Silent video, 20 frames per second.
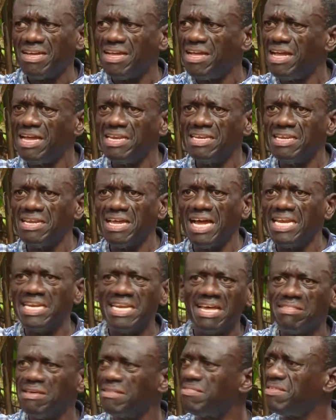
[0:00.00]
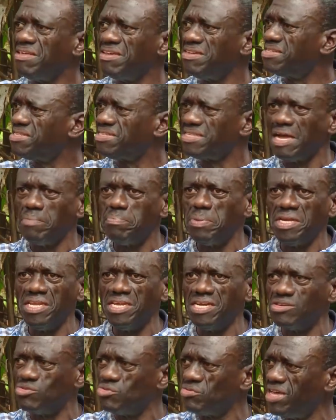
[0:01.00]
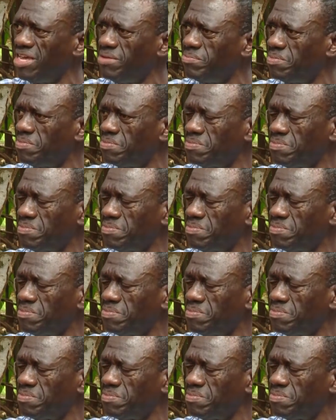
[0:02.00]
and other things happening to them.